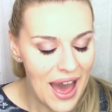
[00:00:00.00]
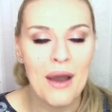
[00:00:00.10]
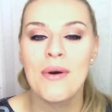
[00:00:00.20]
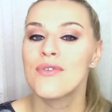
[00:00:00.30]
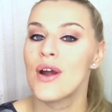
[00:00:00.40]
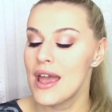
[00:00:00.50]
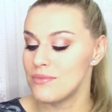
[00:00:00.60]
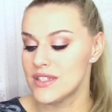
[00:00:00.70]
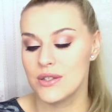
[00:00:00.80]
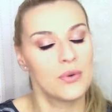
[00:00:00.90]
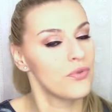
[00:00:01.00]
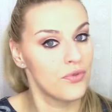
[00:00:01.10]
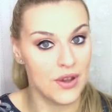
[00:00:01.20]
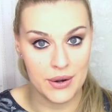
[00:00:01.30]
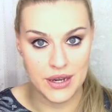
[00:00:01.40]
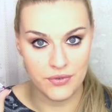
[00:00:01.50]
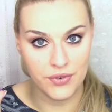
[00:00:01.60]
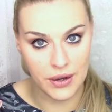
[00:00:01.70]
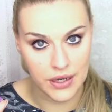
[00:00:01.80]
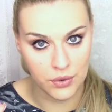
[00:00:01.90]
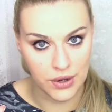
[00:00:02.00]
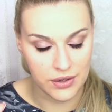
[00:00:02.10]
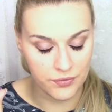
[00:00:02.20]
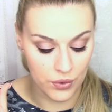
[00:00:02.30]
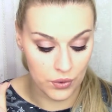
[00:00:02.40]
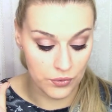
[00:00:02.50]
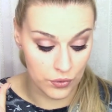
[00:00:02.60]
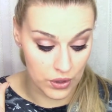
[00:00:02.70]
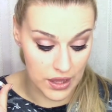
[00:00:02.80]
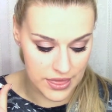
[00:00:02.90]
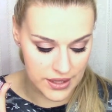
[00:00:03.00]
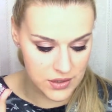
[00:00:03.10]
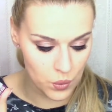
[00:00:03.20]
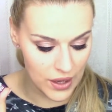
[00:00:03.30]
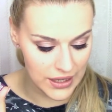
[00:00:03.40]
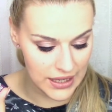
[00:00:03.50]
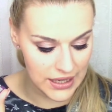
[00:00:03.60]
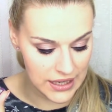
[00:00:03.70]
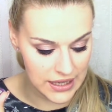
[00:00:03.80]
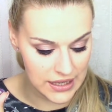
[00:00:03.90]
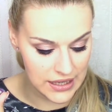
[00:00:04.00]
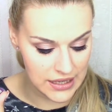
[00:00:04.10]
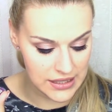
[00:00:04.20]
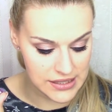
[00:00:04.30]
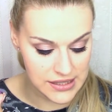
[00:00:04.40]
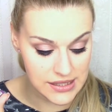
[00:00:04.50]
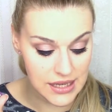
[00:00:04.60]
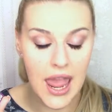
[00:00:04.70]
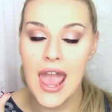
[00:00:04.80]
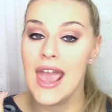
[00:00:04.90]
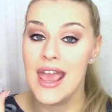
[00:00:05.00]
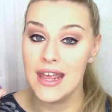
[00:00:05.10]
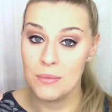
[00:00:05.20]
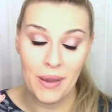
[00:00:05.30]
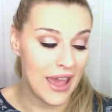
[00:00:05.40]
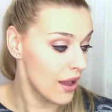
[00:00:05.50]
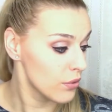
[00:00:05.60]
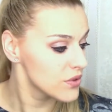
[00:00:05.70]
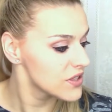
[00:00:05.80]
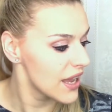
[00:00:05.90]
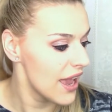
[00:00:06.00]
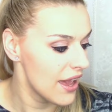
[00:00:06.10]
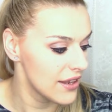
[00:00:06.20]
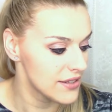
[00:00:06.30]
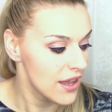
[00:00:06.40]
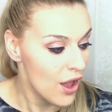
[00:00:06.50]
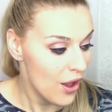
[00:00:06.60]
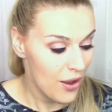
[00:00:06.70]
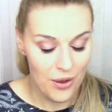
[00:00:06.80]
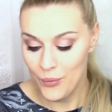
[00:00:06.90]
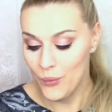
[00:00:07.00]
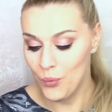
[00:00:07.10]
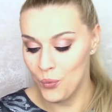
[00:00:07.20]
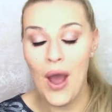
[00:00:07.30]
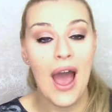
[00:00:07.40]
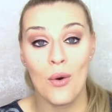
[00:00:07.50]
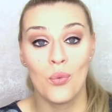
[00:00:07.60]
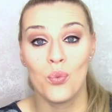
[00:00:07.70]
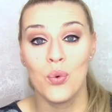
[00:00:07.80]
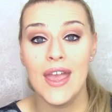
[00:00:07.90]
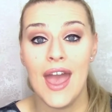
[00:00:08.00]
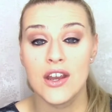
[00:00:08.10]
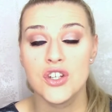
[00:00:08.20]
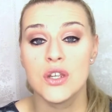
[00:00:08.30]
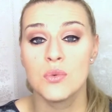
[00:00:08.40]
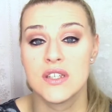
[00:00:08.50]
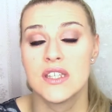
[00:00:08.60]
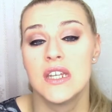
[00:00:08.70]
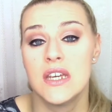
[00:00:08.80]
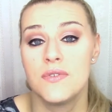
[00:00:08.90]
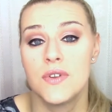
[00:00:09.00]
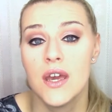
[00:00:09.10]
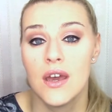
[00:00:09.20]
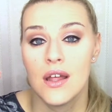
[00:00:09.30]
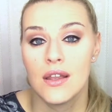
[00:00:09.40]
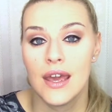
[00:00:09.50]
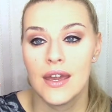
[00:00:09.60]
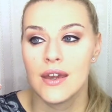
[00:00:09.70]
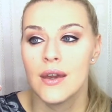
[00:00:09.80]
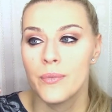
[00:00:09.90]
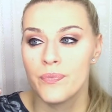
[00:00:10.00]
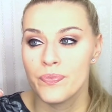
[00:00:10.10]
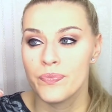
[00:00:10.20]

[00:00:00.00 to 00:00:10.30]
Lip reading: However, I'm still very grateful for this one. It is 8 pounds, and wow, we actually received like